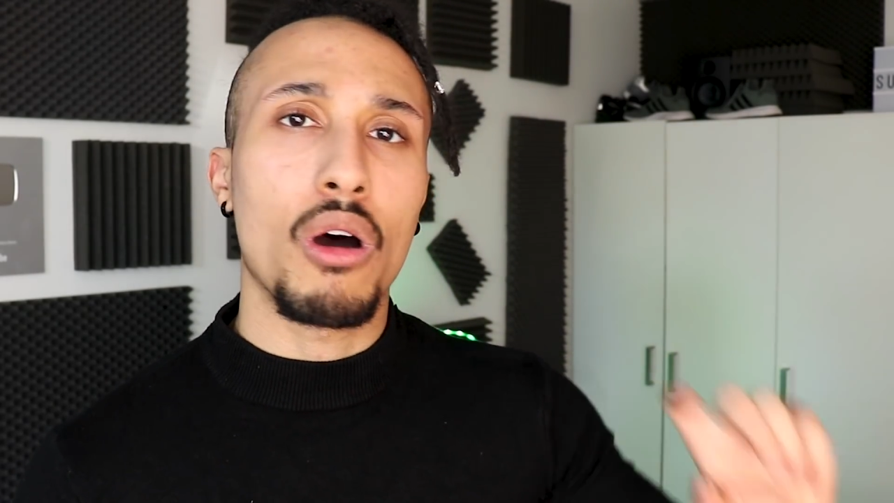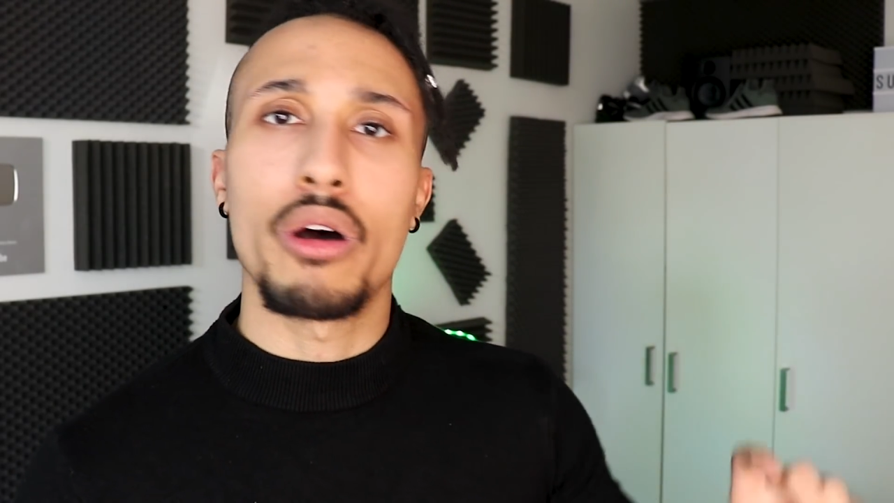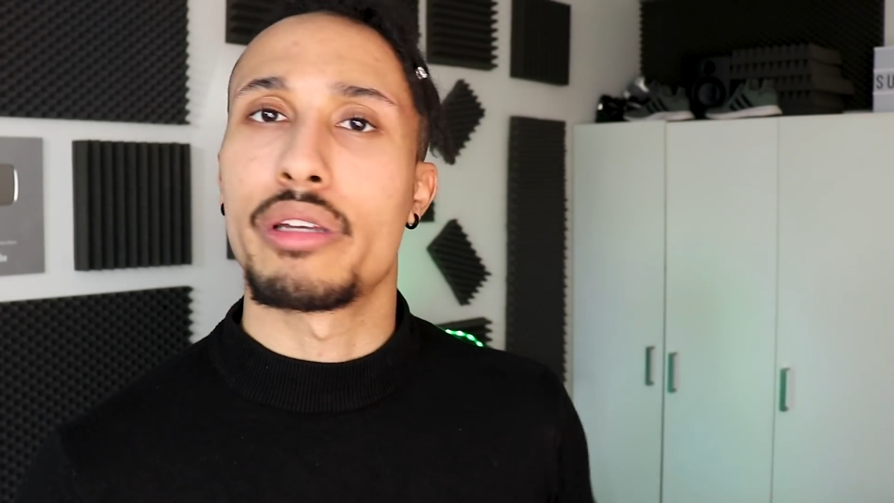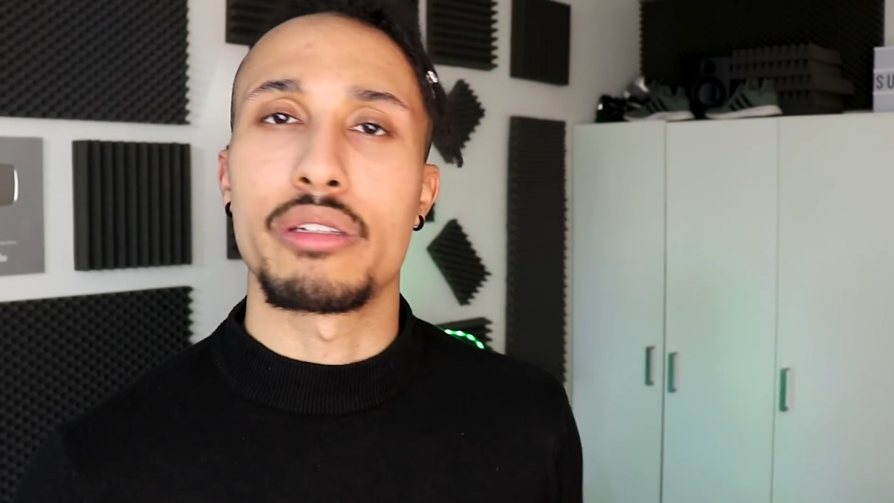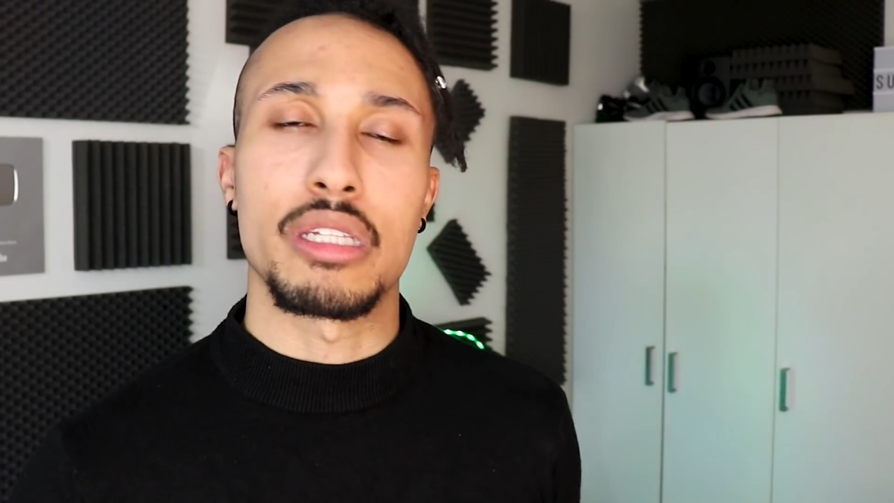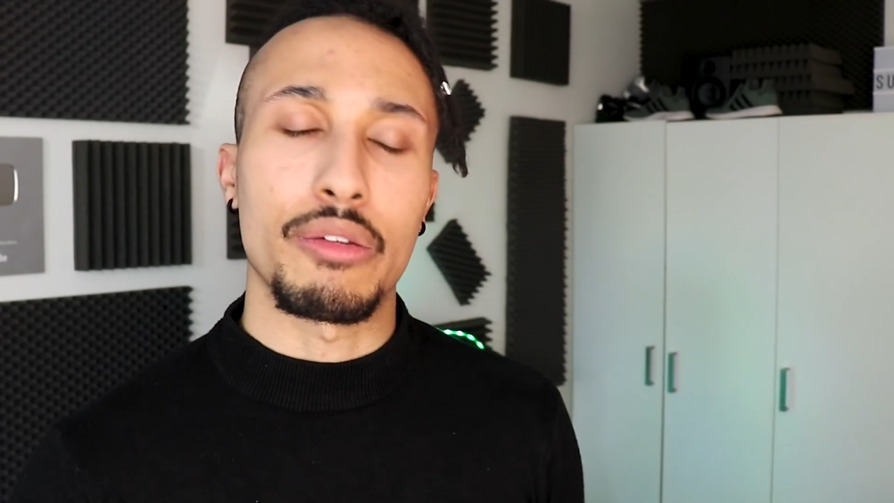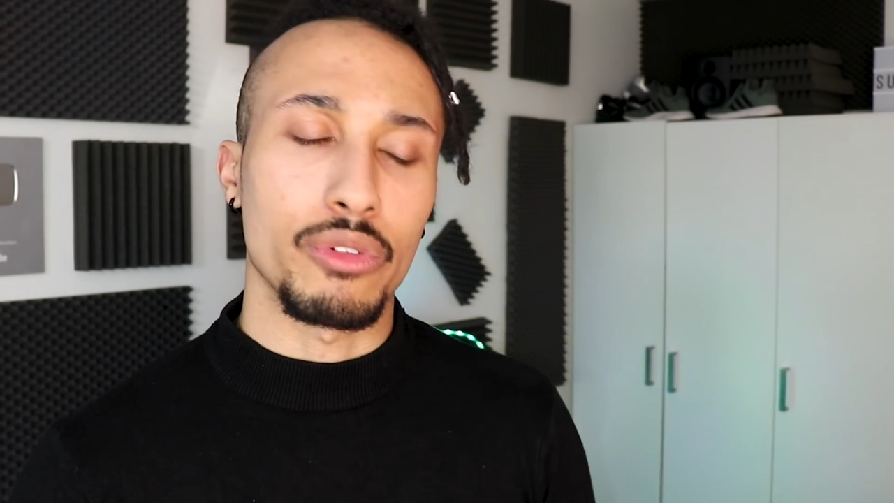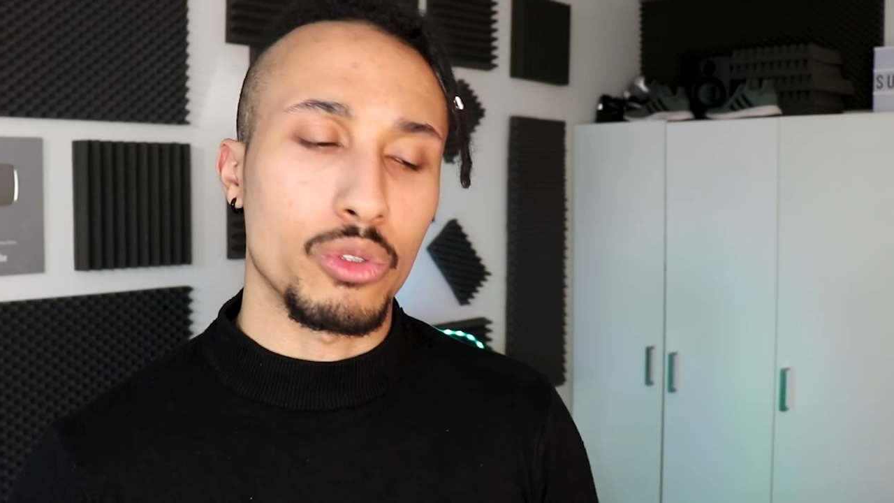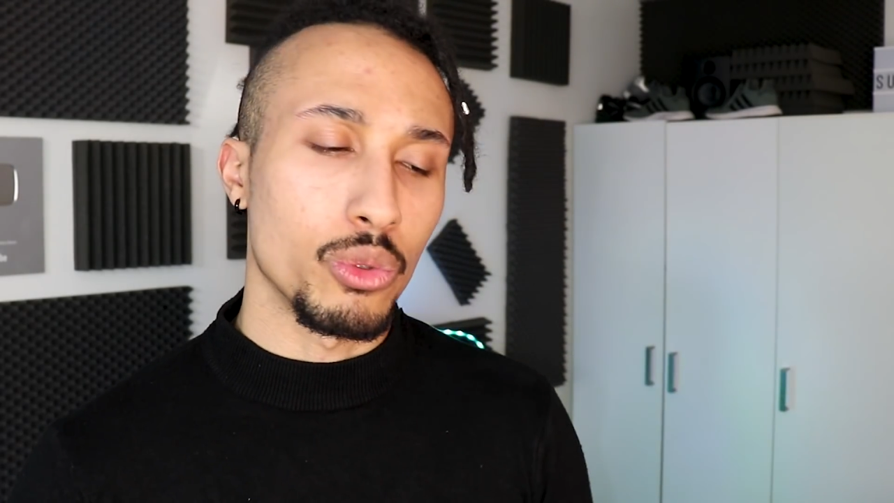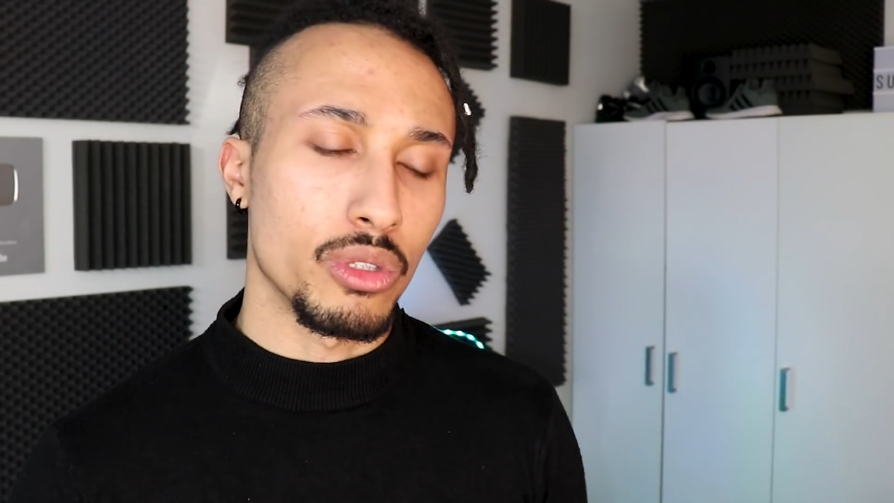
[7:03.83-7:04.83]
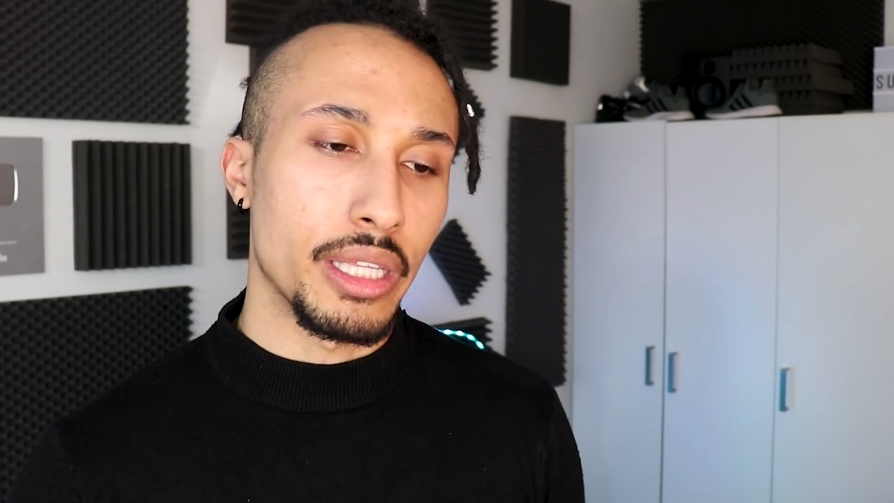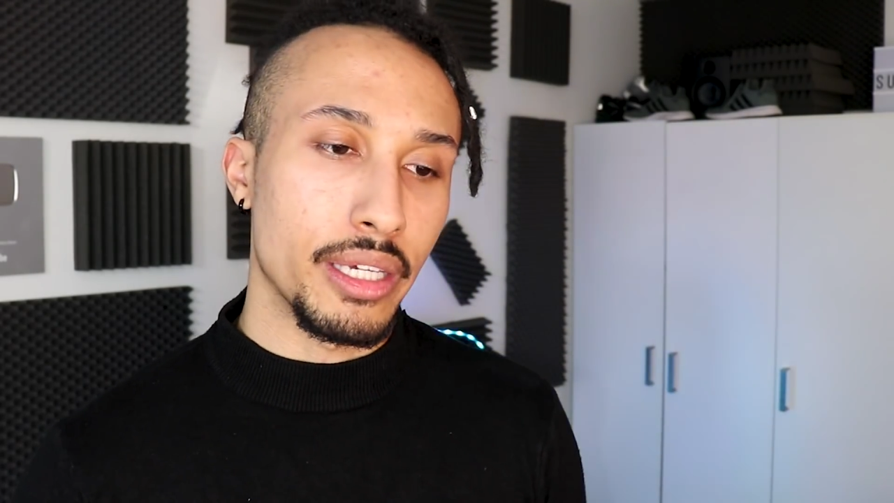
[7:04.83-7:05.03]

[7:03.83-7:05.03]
all these different cool